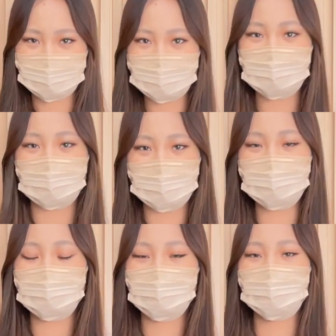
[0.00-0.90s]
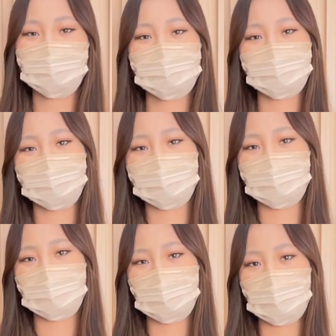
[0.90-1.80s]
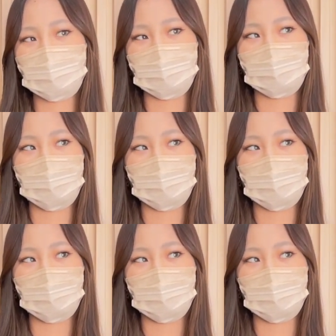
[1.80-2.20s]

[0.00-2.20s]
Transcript: Should TUJ be more diverse?